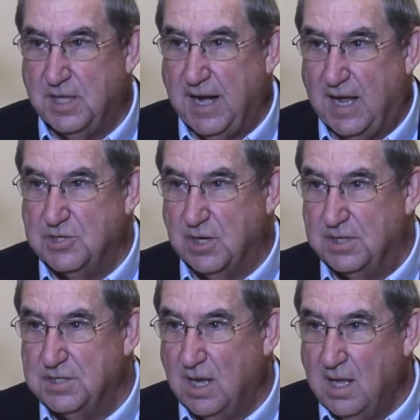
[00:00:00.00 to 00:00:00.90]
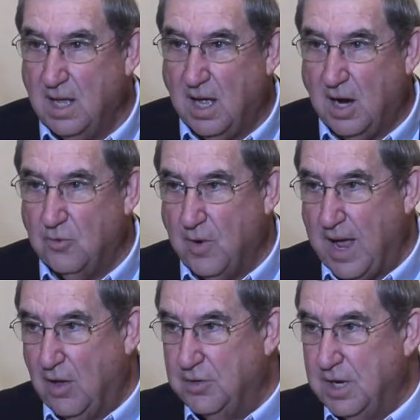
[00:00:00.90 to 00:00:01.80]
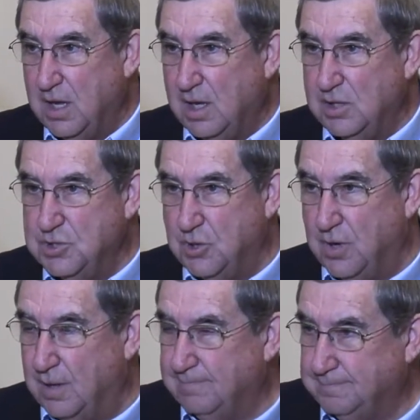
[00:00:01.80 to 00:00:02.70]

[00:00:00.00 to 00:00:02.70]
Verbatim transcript: the nations around Judah.